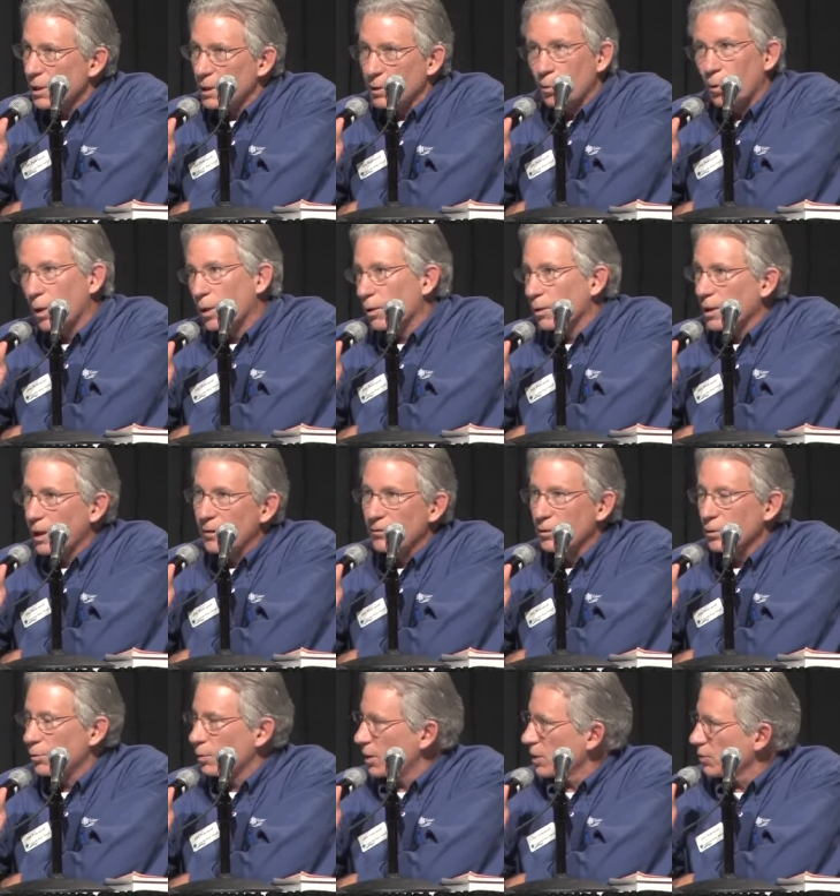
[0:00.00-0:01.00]
any water
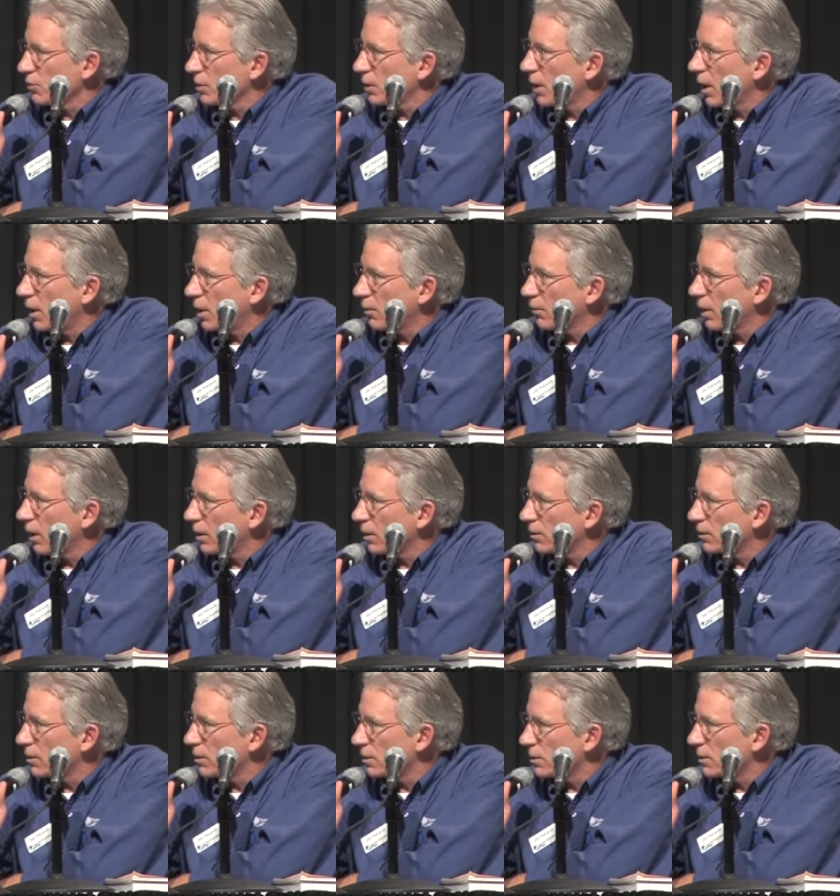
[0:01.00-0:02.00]
left in western
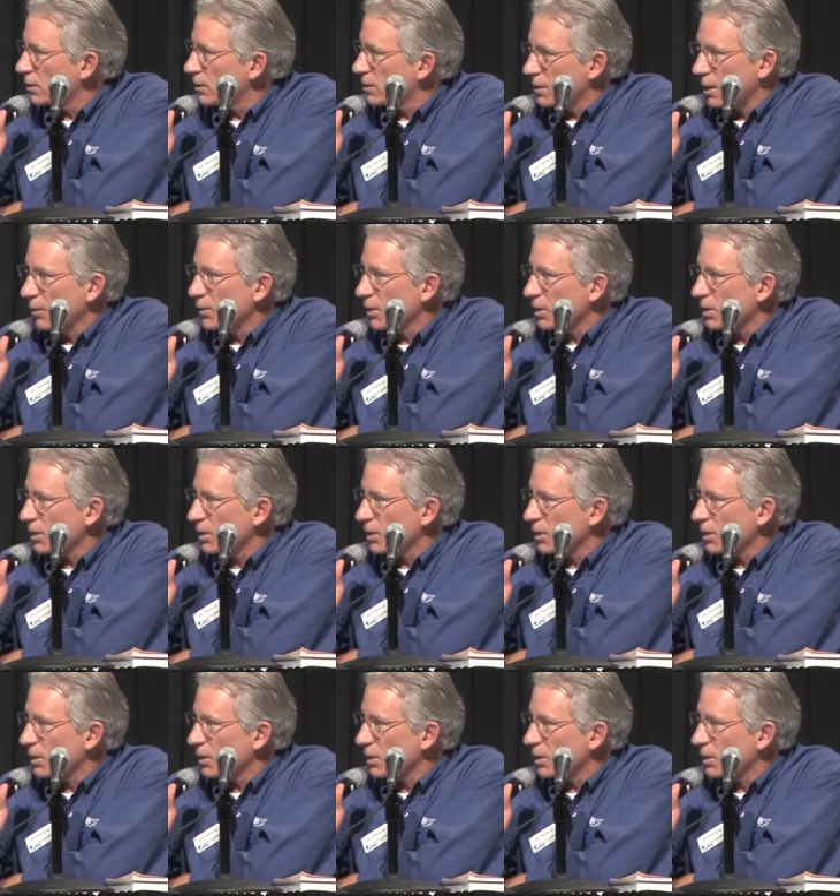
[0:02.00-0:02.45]
Colorado to some